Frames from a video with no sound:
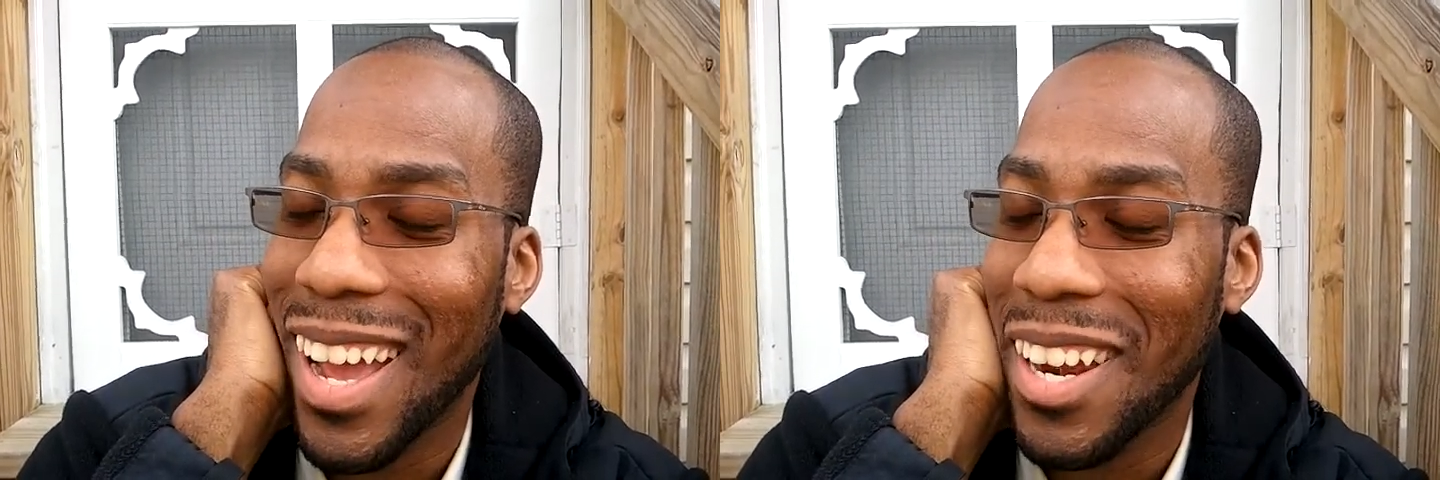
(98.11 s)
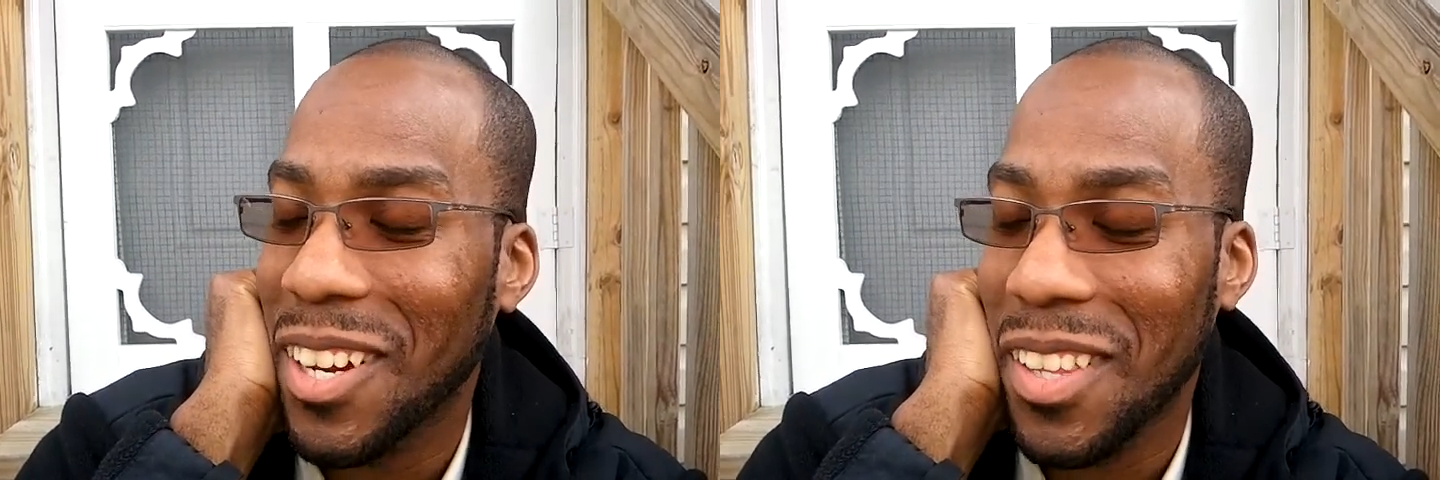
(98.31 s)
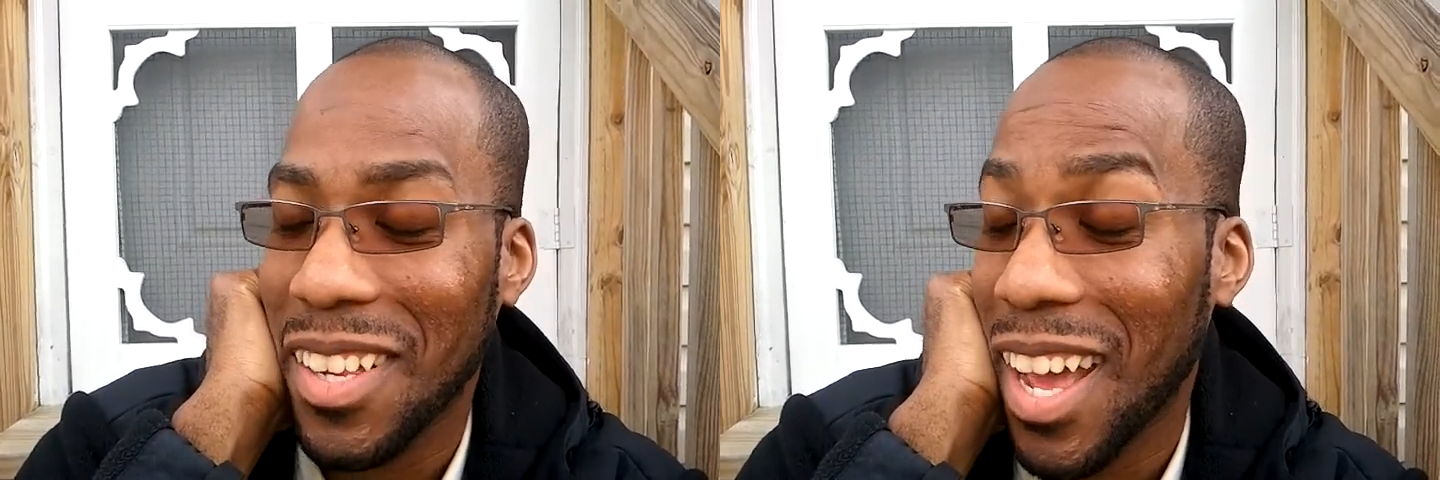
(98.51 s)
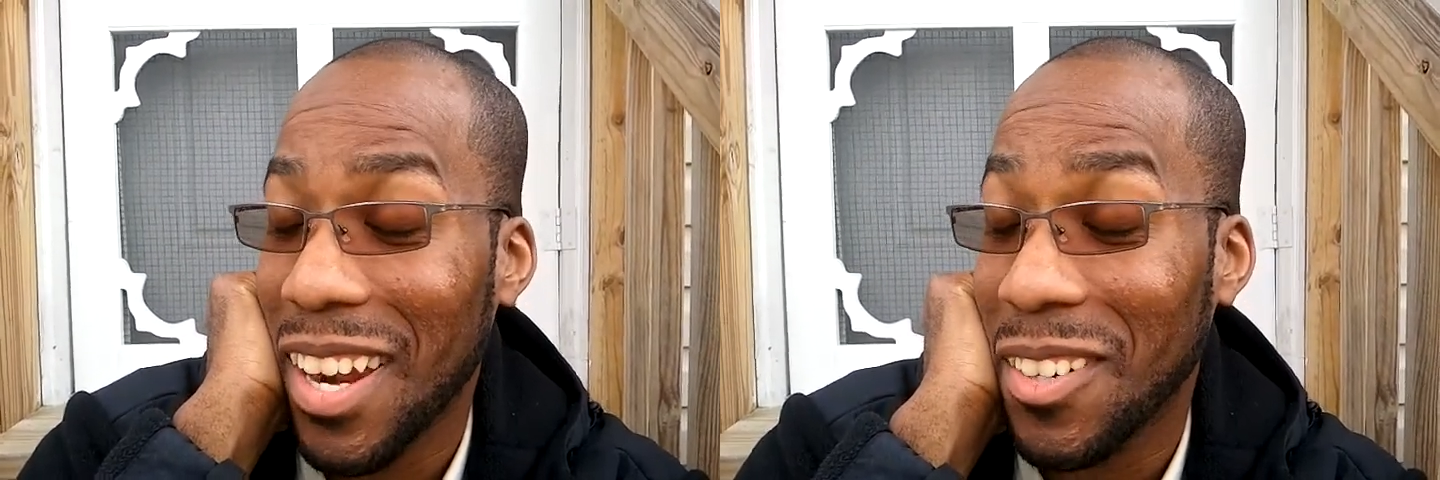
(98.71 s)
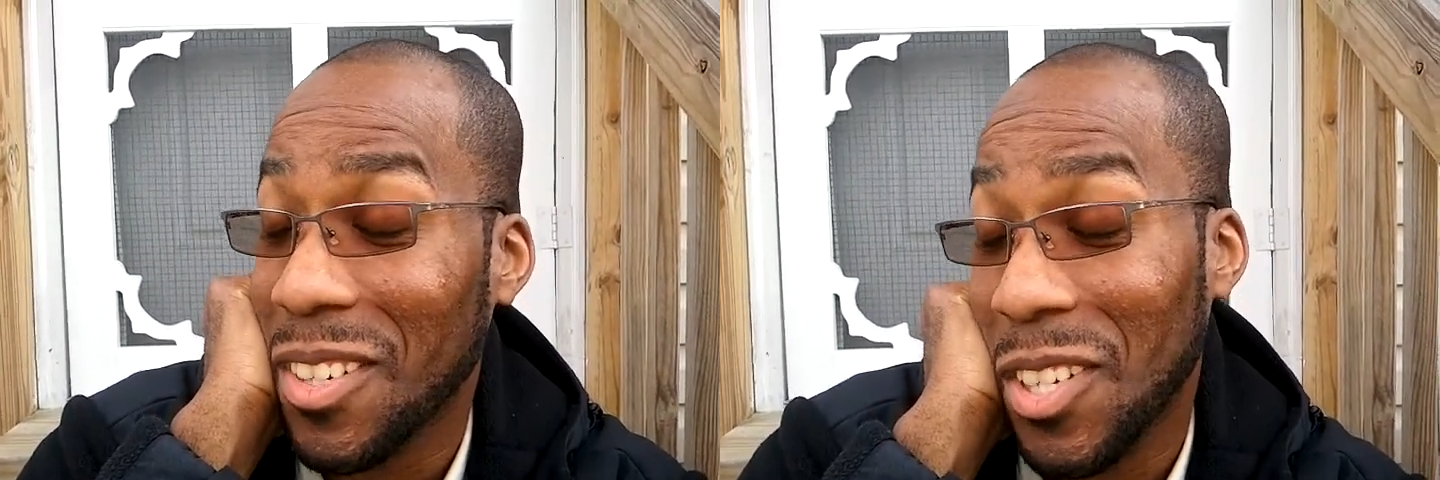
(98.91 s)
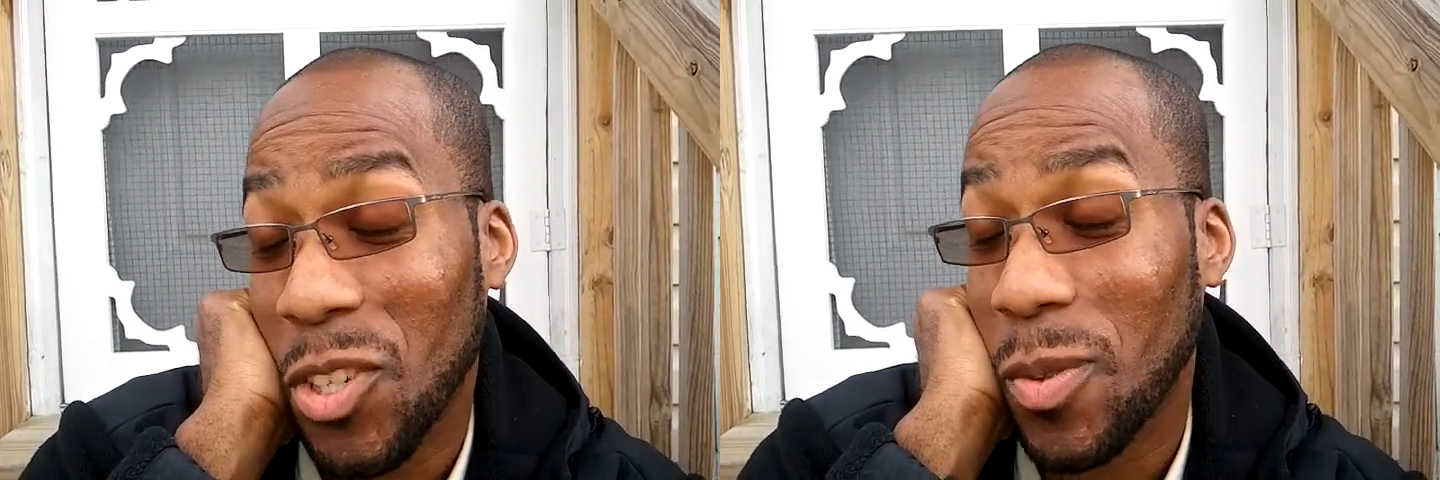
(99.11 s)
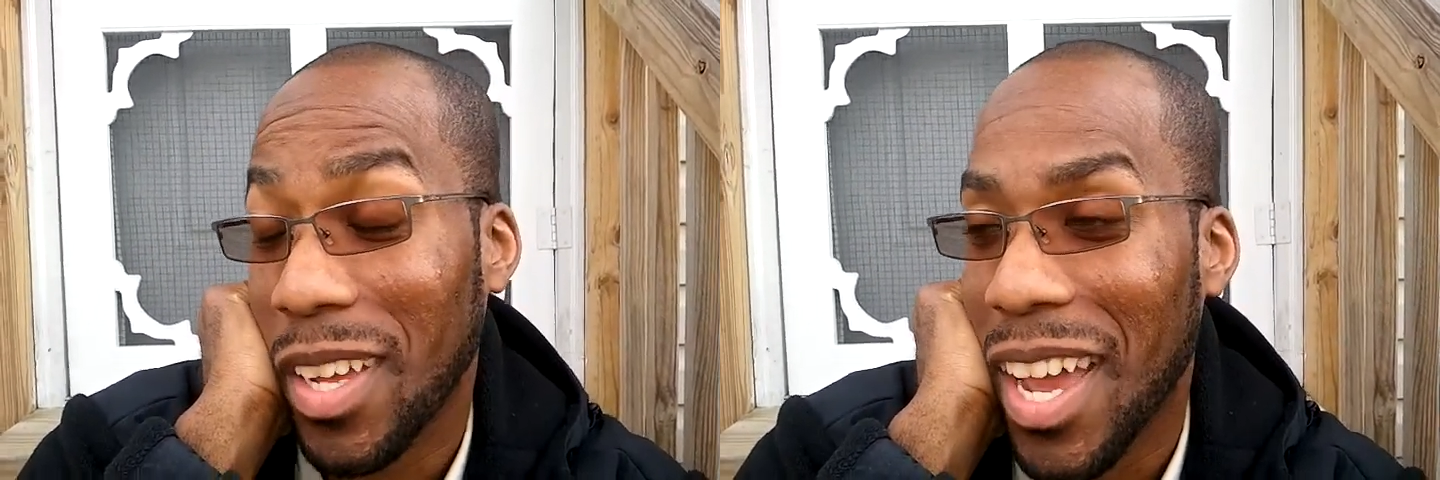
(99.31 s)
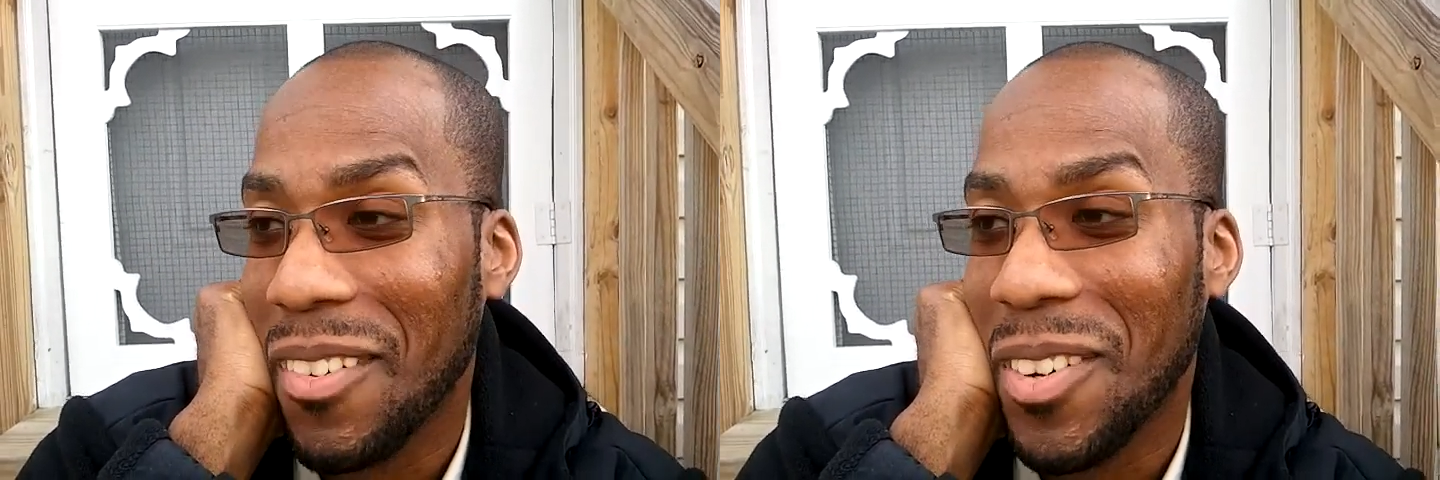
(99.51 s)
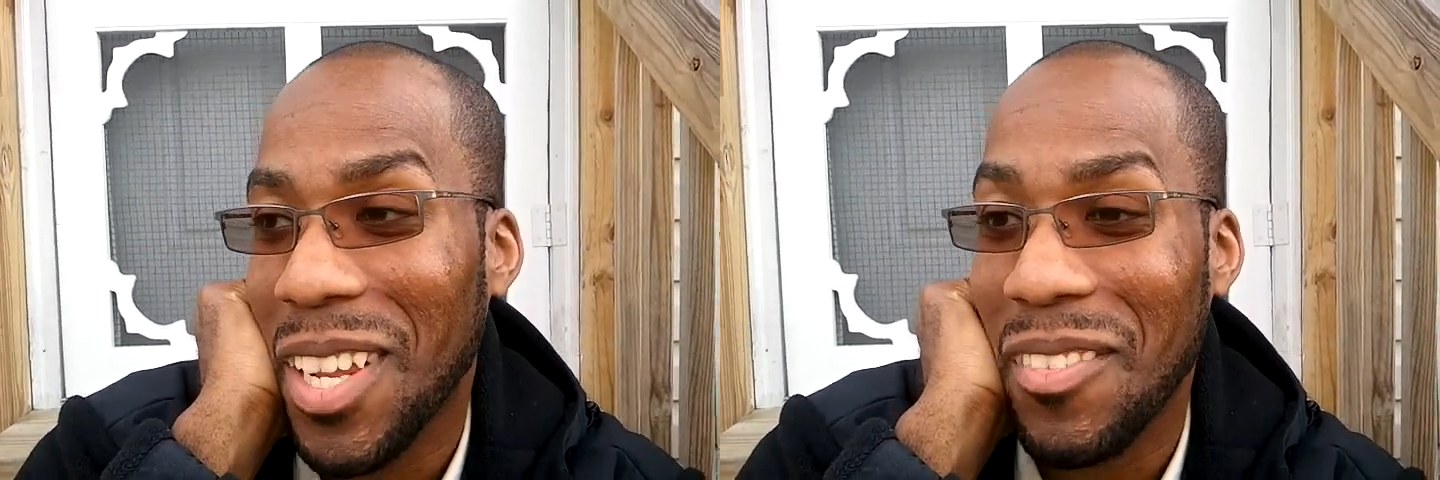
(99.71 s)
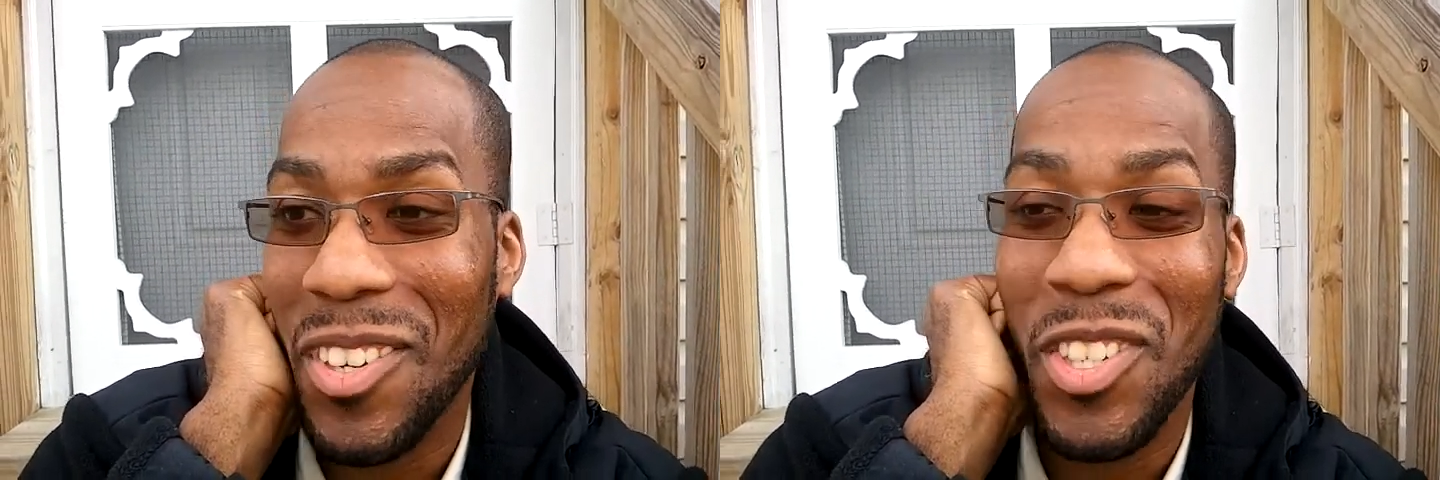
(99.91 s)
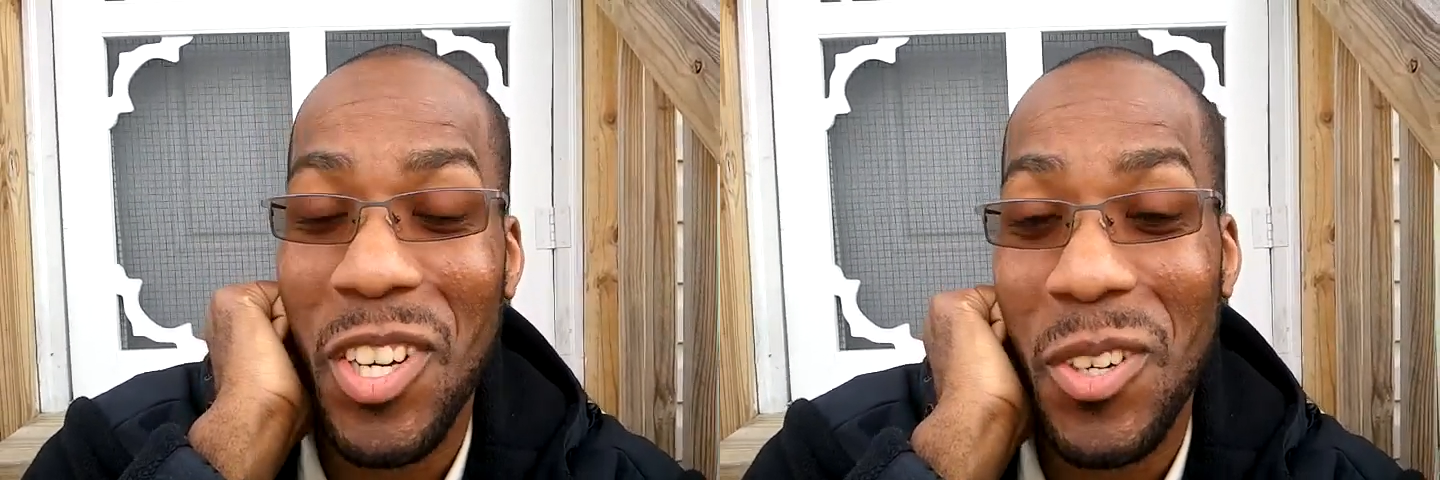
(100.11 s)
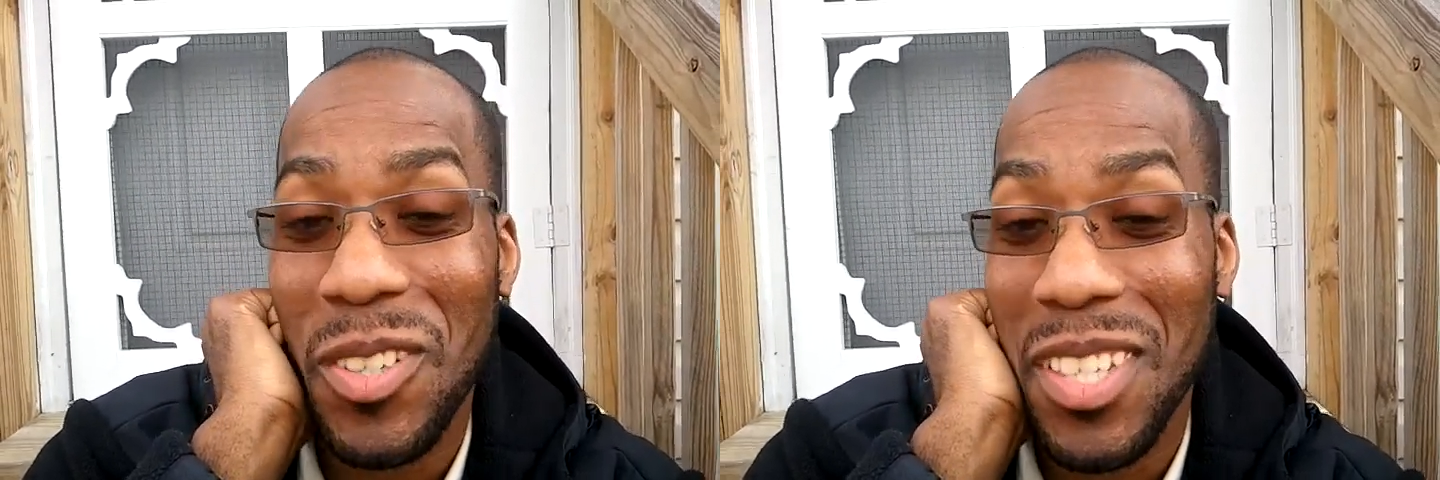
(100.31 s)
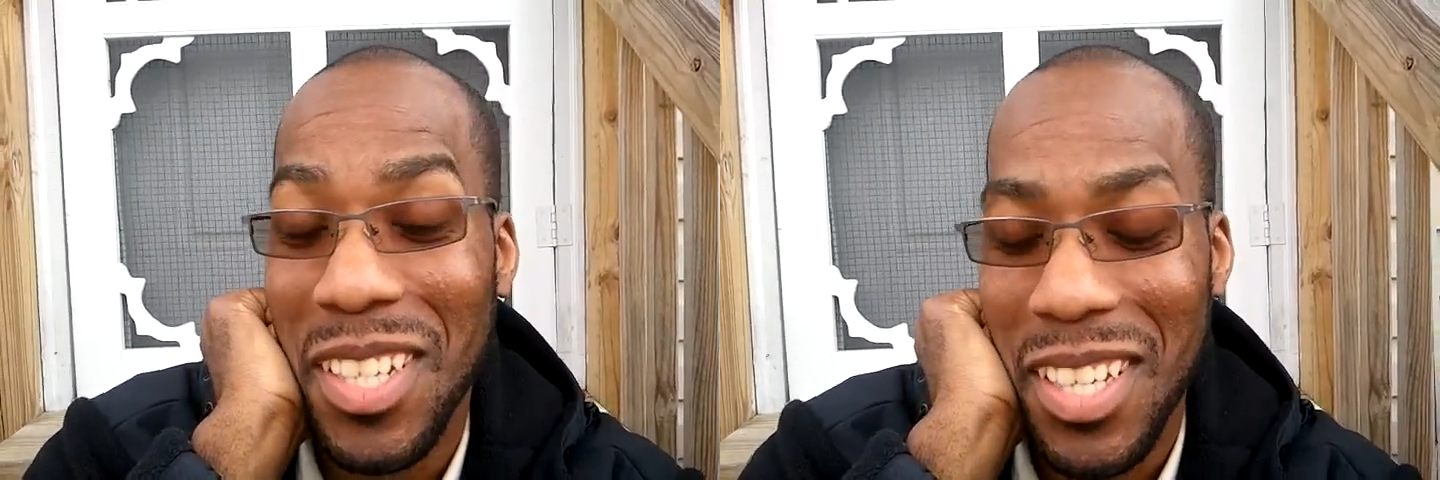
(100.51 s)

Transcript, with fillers: I know that I don't usually have clever jokes,